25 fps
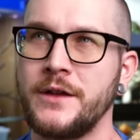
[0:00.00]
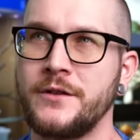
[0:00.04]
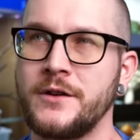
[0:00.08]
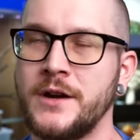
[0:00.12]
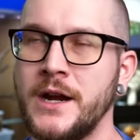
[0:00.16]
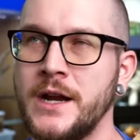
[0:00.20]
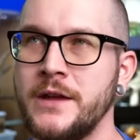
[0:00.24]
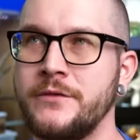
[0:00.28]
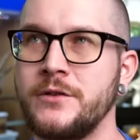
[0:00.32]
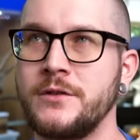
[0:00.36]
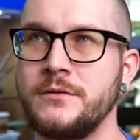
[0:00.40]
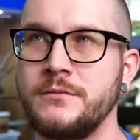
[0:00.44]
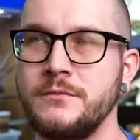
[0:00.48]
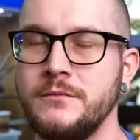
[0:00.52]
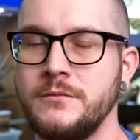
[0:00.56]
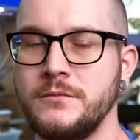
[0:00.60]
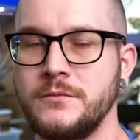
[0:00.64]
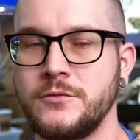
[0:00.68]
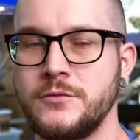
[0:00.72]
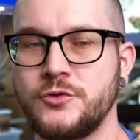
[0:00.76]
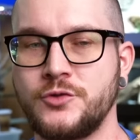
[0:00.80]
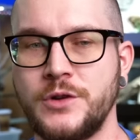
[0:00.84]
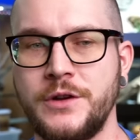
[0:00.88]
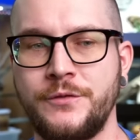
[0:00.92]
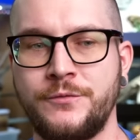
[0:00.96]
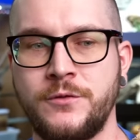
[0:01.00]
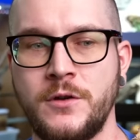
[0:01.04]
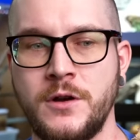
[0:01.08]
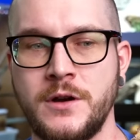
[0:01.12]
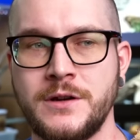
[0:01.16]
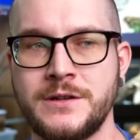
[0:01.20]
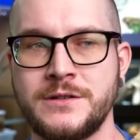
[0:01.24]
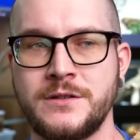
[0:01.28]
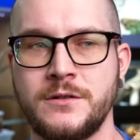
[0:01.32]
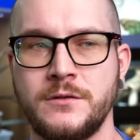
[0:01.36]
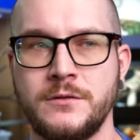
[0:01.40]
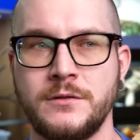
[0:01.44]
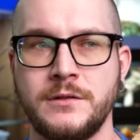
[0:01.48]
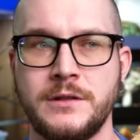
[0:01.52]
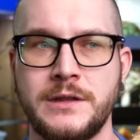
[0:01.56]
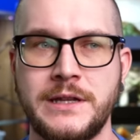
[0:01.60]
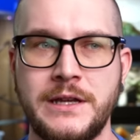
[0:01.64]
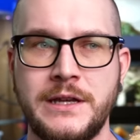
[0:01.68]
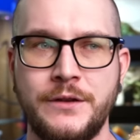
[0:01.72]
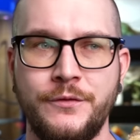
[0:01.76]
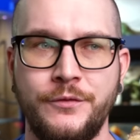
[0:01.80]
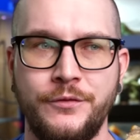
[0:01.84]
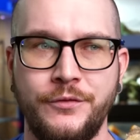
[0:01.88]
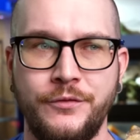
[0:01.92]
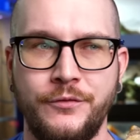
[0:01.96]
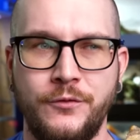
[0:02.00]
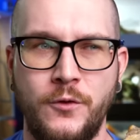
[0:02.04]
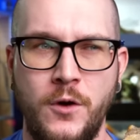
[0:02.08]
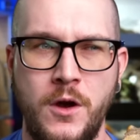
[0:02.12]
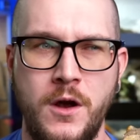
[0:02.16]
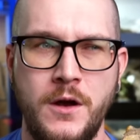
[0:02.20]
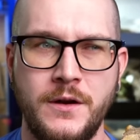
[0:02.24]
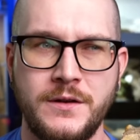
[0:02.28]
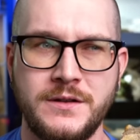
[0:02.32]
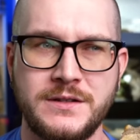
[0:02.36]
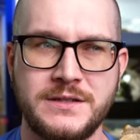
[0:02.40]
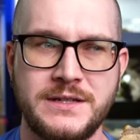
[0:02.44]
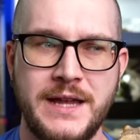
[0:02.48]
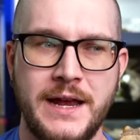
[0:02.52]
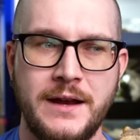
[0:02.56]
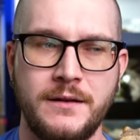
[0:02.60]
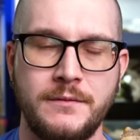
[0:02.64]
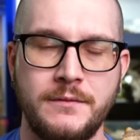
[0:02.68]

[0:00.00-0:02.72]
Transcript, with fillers: They're not even tree frogs. They're leaf frogs.